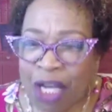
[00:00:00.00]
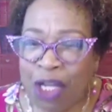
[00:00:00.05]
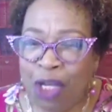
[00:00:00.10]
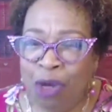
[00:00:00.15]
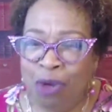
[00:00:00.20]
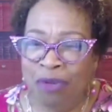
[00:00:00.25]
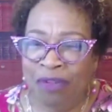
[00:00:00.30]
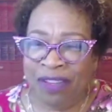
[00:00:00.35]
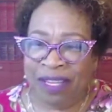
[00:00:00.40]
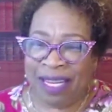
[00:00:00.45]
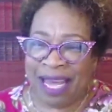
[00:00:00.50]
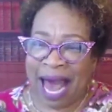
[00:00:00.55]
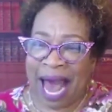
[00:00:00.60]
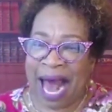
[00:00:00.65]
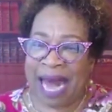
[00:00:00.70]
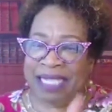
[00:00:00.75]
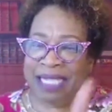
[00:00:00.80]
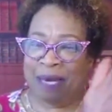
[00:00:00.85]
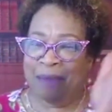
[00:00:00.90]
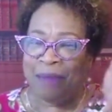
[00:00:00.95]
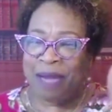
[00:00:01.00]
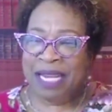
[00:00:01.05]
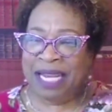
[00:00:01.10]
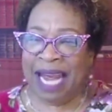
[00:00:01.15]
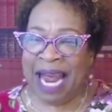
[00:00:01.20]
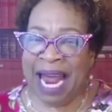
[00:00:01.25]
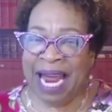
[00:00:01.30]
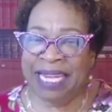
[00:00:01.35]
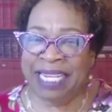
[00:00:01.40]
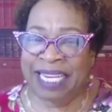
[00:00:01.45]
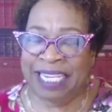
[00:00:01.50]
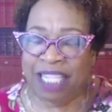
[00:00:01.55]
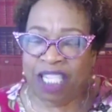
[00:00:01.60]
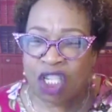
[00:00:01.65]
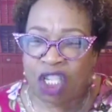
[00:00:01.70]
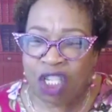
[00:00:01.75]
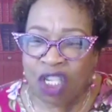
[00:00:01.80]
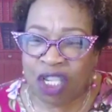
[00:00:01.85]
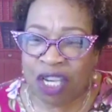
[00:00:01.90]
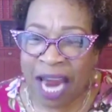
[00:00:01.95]
You've got to begin to
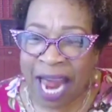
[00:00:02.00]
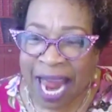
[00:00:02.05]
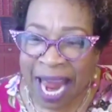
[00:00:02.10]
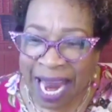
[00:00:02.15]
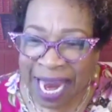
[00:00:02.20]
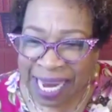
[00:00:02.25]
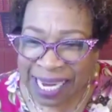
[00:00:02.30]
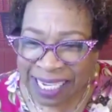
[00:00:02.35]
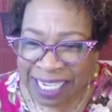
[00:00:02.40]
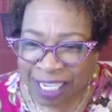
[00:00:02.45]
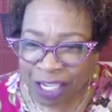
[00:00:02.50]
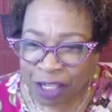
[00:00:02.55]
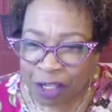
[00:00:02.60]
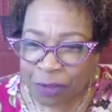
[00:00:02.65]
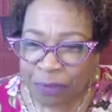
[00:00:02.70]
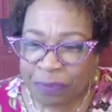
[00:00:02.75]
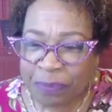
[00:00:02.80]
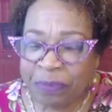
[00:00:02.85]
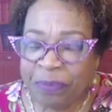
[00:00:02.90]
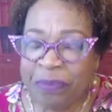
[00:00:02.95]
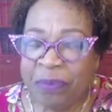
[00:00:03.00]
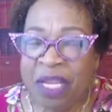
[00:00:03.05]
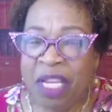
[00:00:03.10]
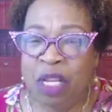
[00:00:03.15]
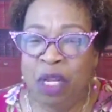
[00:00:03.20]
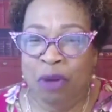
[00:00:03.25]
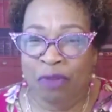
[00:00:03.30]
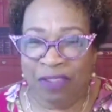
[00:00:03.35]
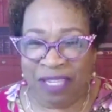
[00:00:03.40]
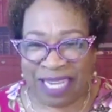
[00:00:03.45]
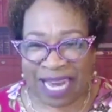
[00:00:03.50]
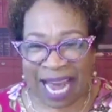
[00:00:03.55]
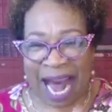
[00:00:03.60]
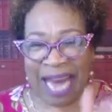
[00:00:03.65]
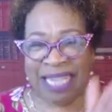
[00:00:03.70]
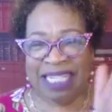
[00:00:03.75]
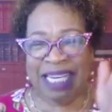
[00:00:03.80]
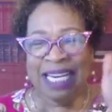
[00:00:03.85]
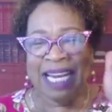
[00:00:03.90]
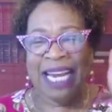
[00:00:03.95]
change. You've
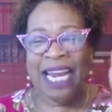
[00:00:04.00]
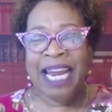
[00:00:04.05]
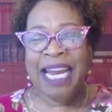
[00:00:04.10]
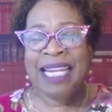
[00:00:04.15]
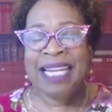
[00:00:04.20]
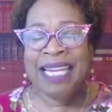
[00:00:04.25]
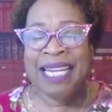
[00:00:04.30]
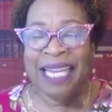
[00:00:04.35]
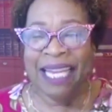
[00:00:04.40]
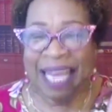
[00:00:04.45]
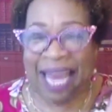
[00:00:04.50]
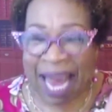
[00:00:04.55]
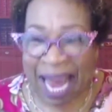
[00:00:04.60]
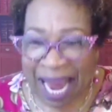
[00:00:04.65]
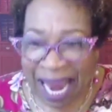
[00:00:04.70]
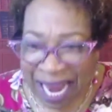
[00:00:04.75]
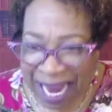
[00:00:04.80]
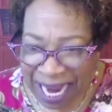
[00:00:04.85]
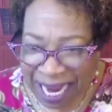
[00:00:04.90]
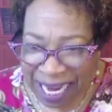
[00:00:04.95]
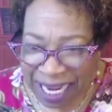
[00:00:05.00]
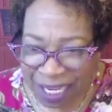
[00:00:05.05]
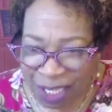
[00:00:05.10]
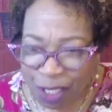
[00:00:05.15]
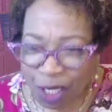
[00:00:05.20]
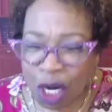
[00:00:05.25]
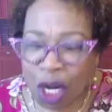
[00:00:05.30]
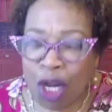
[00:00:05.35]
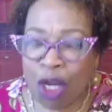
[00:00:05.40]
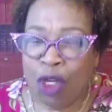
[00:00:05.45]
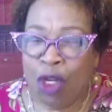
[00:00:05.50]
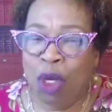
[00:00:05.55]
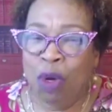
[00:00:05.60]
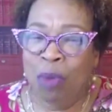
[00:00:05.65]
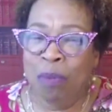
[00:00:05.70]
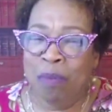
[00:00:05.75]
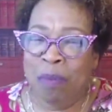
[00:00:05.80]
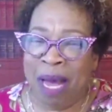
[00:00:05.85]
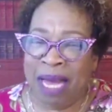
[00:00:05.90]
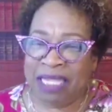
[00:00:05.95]
got to engage. You
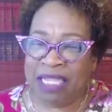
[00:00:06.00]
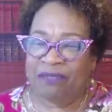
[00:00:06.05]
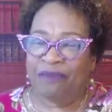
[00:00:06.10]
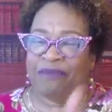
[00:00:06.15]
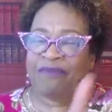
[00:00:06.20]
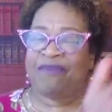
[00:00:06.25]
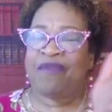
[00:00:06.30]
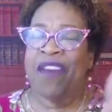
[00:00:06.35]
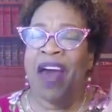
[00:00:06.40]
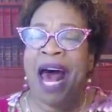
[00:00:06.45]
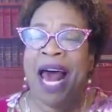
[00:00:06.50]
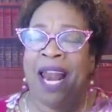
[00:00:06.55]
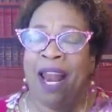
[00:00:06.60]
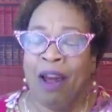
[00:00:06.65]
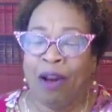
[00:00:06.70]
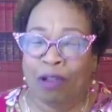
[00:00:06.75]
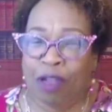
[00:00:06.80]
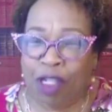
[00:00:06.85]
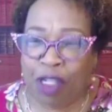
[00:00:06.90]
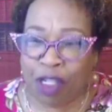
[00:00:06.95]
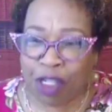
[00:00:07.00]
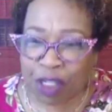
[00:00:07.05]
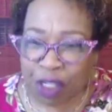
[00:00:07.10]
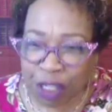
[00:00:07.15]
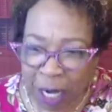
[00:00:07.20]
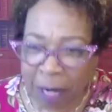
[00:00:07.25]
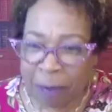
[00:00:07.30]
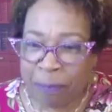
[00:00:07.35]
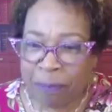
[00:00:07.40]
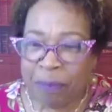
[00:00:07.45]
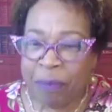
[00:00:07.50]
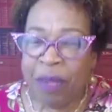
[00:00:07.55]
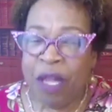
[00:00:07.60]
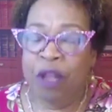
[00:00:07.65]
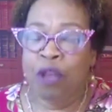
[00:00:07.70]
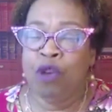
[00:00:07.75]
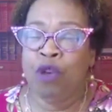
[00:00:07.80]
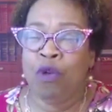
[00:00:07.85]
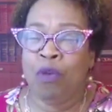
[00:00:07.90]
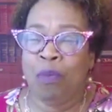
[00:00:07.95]
must fellowship.
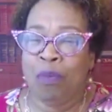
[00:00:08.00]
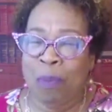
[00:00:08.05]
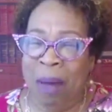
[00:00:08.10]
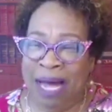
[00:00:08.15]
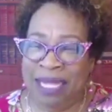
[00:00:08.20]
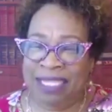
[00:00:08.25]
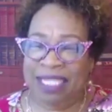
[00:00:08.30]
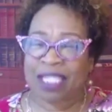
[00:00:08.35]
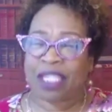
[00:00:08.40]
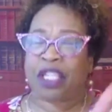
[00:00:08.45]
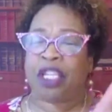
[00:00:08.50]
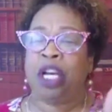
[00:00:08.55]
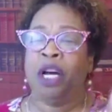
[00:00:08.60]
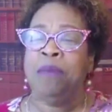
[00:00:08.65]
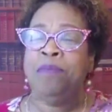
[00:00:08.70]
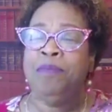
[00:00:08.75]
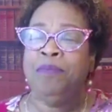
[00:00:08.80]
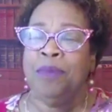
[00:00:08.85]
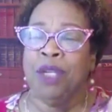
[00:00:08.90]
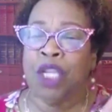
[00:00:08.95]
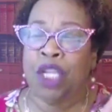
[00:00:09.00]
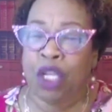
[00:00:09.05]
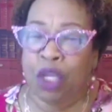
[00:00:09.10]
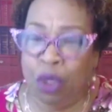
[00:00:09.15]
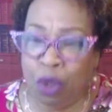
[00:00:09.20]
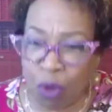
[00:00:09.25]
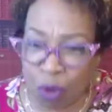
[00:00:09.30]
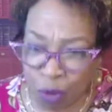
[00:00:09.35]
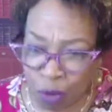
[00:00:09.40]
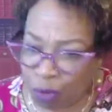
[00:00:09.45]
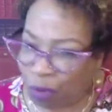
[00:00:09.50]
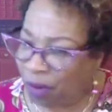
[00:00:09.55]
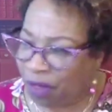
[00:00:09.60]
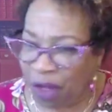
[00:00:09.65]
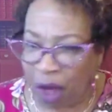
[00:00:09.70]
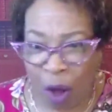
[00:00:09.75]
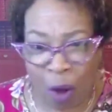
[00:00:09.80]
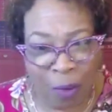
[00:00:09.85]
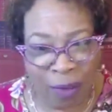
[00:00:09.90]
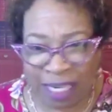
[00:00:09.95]
You must commune with
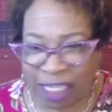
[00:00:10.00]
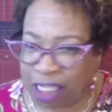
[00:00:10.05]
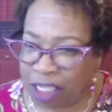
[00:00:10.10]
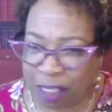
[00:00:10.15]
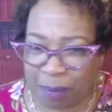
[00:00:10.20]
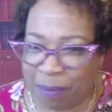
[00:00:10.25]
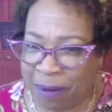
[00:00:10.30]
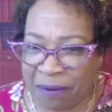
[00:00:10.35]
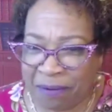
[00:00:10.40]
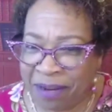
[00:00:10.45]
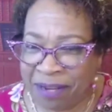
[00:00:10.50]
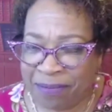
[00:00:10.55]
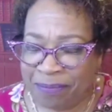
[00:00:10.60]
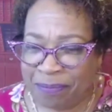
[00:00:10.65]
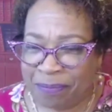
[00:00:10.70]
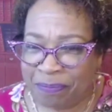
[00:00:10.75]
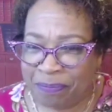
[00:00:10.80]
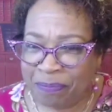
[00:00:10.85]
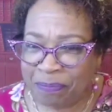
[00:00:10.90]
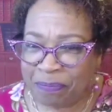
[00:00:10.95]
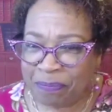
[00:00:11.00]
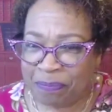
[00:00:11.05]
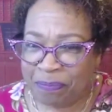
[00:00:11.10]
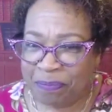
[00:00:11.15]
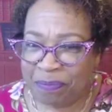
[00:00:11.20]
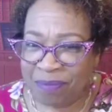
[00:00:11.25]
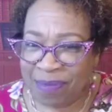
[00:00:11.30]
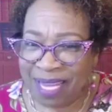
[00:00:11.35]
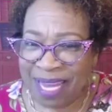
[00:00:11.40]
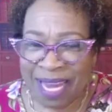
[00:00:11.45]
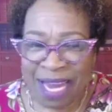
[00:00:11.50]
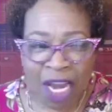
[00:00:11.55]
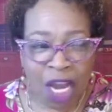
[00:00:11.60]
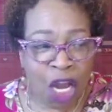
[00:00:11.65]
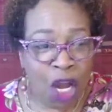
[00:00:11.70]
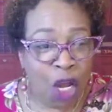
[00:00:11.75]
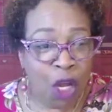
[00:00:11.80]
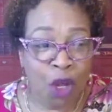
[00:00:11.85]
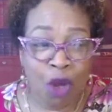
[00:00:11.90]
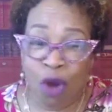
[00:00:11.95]
Holy Spirit.
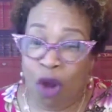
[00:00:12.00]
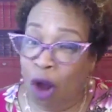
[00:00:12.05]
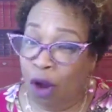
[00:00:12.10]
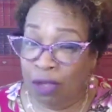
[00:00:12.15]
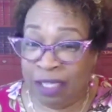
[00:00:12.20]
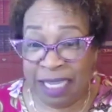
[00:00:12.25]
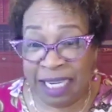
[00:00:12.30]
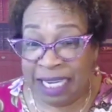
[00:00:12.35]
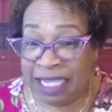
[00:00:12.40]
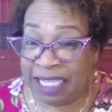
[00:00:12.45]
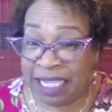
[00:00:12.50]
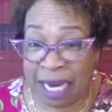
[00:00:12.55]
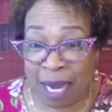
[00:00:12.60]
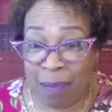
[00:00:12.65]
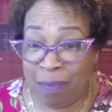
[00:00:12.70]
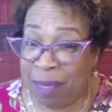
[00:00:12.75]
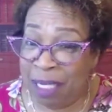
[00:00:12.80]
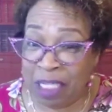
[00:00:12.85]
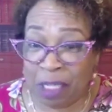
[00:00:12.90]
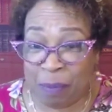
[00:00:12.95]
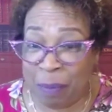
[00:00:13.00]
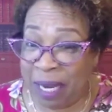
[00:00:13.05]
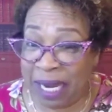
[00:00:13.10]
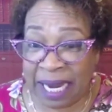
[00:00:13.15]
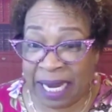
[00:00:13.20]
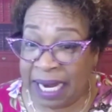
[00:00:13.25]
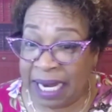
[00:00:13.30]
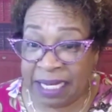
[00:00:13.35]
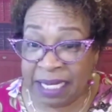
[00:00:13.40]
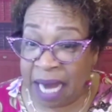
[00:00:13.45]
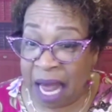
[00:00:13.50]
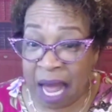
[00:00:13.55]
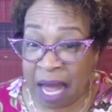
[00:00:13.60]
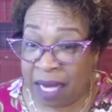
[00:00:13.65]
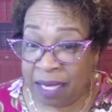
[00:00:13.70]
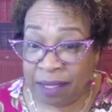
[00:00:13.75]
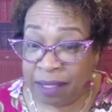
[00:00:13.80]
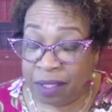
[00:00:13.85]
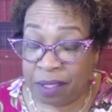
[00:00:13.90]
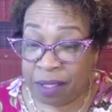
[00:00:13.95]
You go to the gym, be speaking in
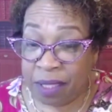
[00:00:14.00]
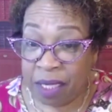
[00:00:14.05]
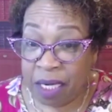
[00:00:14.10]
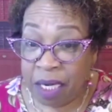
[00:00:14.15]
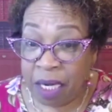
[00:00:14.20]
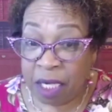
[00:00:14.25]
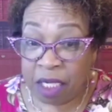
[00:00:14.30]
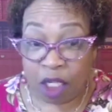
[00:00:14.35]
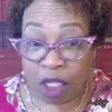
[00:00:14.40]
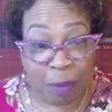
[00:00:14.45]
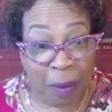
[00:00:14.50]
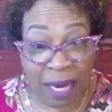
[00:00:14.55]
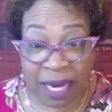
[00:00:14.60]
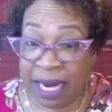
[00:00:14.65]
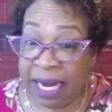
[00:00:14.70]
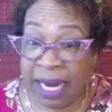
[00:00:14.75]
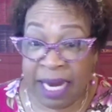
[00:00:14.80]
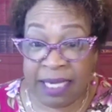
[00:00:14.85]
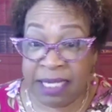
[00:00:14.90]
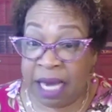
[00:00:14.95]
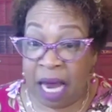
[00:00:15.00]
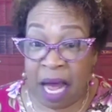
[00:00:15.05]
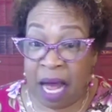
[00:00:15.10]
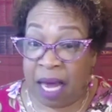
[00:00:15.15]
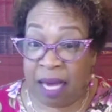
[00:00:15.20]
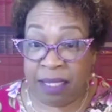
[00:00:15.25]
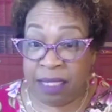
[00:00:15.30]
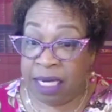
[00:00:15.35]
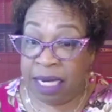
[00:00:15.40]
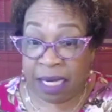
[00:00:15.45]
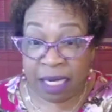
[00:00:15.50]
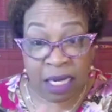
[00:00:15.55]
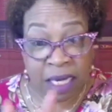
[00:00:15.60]
tongues. Speaking in tongues.